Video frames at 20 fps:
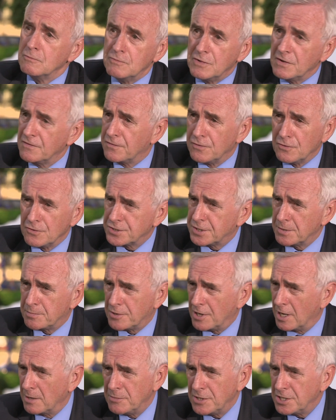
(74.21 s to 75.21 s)
We've forced a
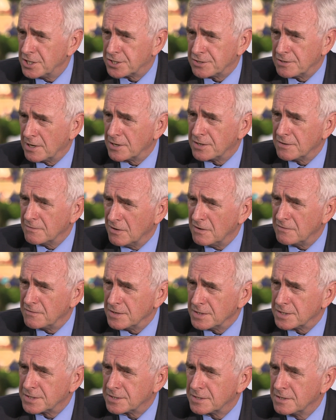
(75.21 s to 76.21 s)
Prime Minister out of
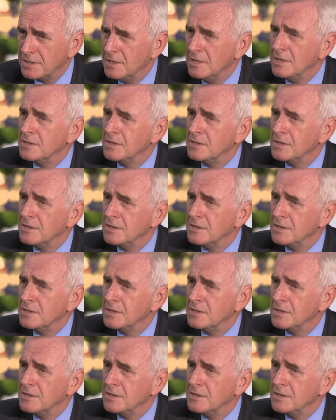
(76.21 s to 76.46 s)
office.